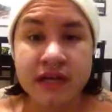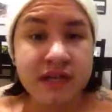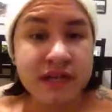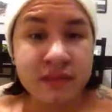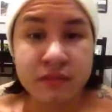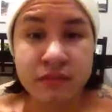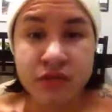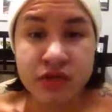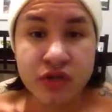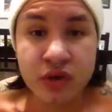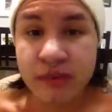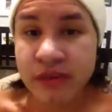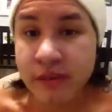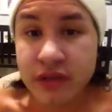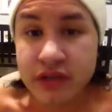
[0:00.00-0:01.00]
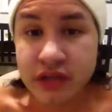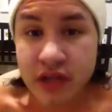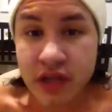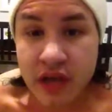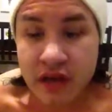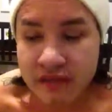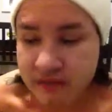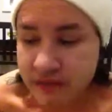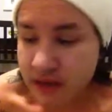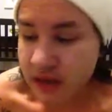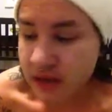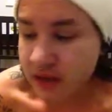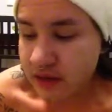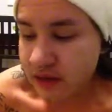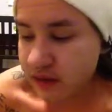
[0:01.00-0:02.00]
to show me a bunch of love.
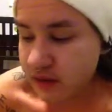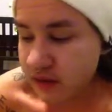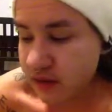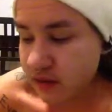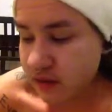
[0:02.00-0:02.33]
And